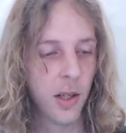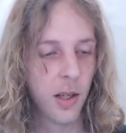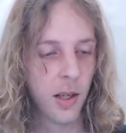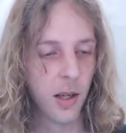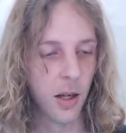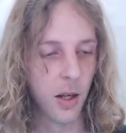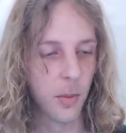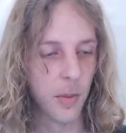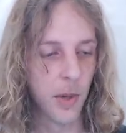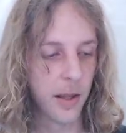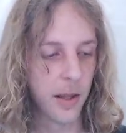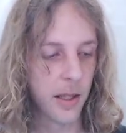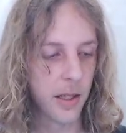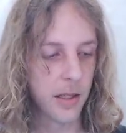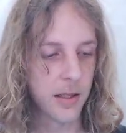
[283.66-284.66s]
I
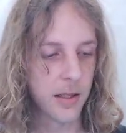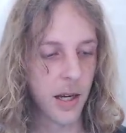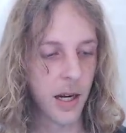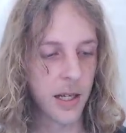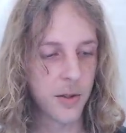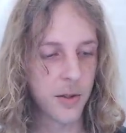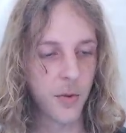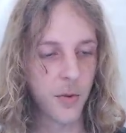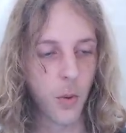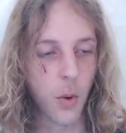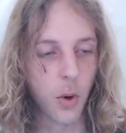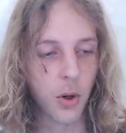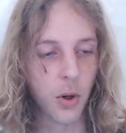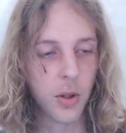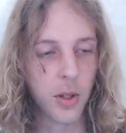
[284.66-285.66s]
think is nice
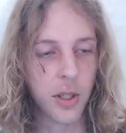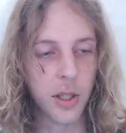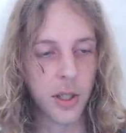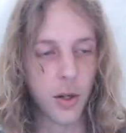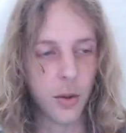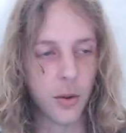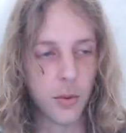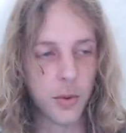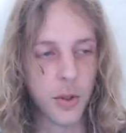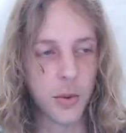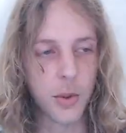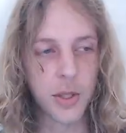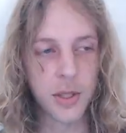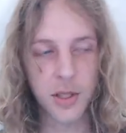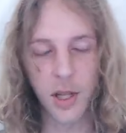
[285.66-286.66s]
for,
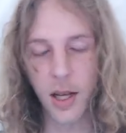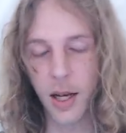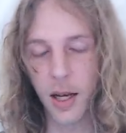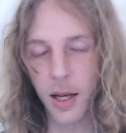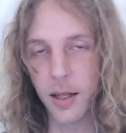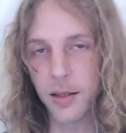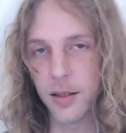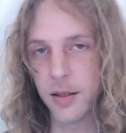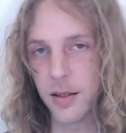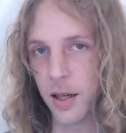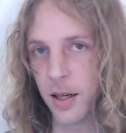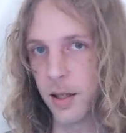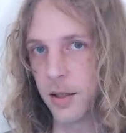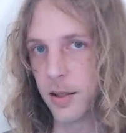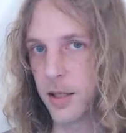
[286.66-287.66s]
doing slides
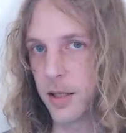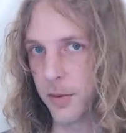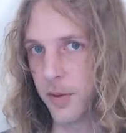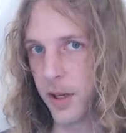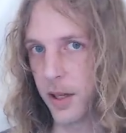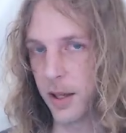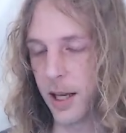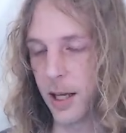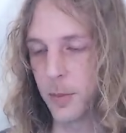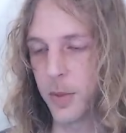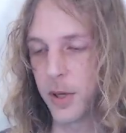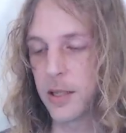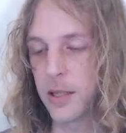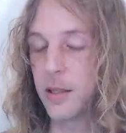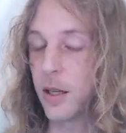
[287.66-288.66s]
and stuff like that.
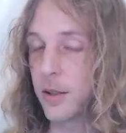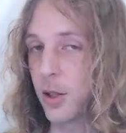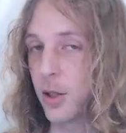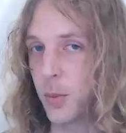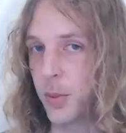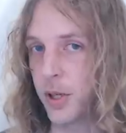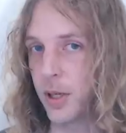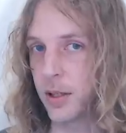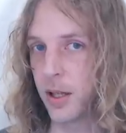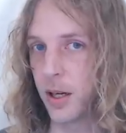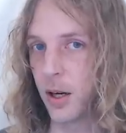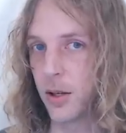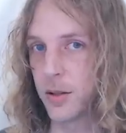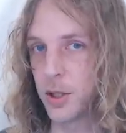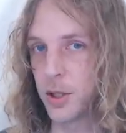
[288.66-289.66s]
But it's not so big
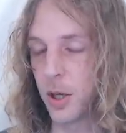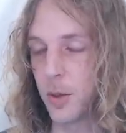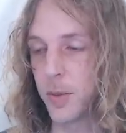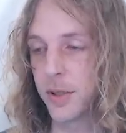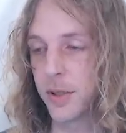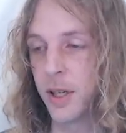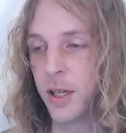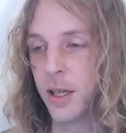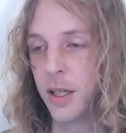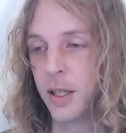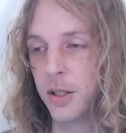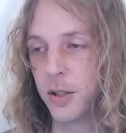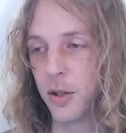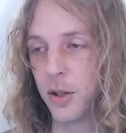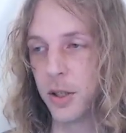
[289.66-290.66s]
that on jumps,
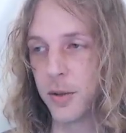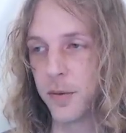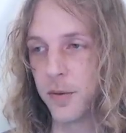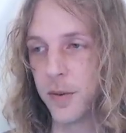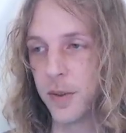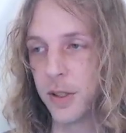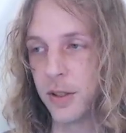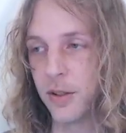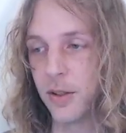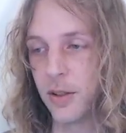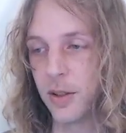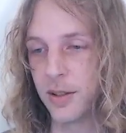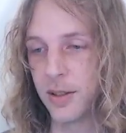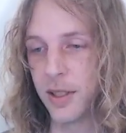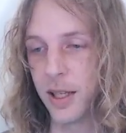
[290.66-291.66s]
you're going to
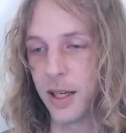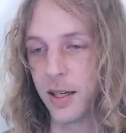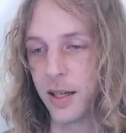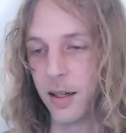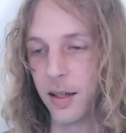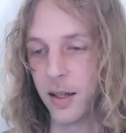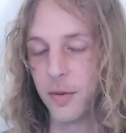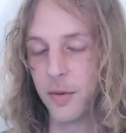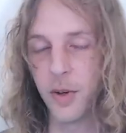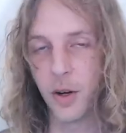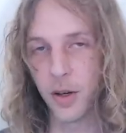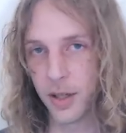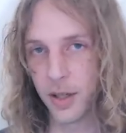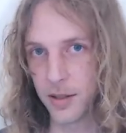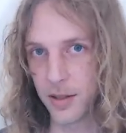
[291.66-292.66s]
feel like
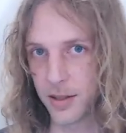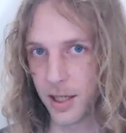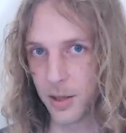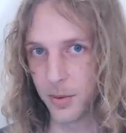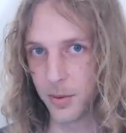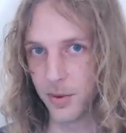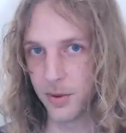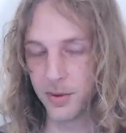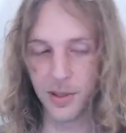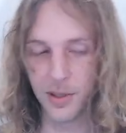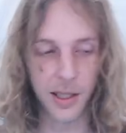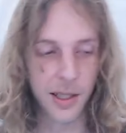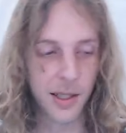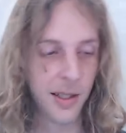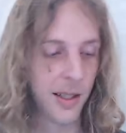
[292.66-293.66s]
very unstable.
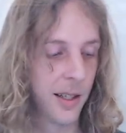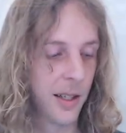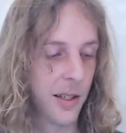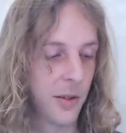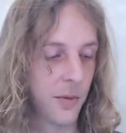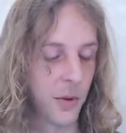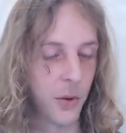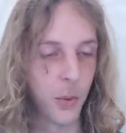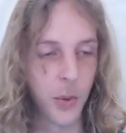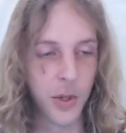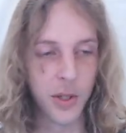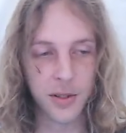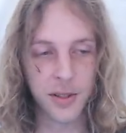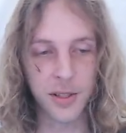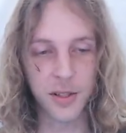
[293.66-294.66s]
Like for the
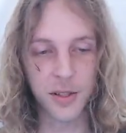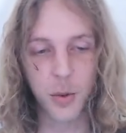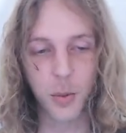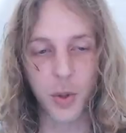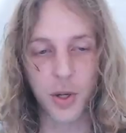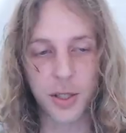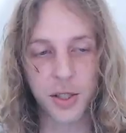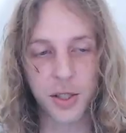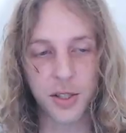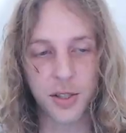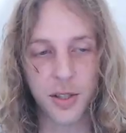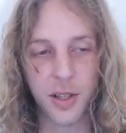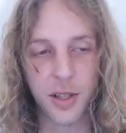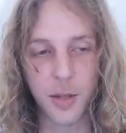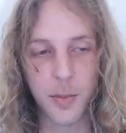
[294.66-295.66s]
wheels to
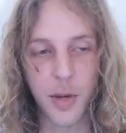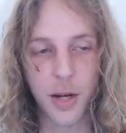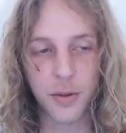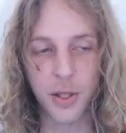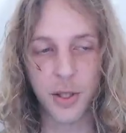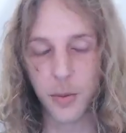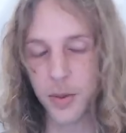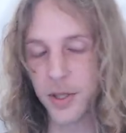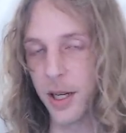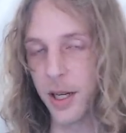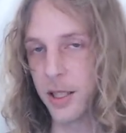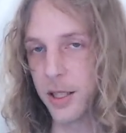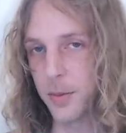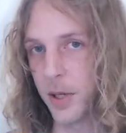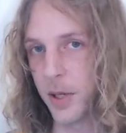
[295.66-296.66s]
squish the amount that it would
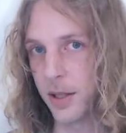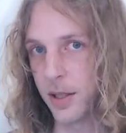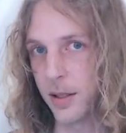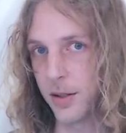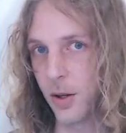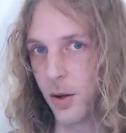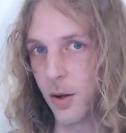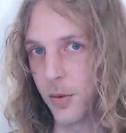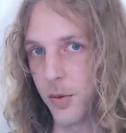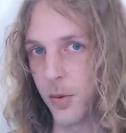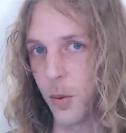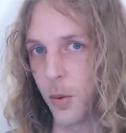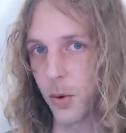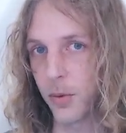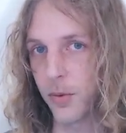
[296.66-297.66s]
take to make these all
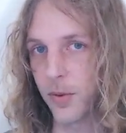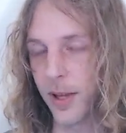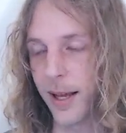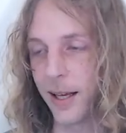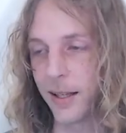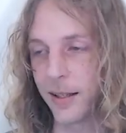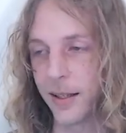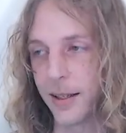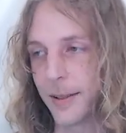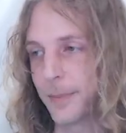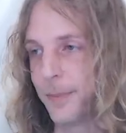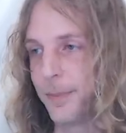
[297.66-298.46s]
four flat, like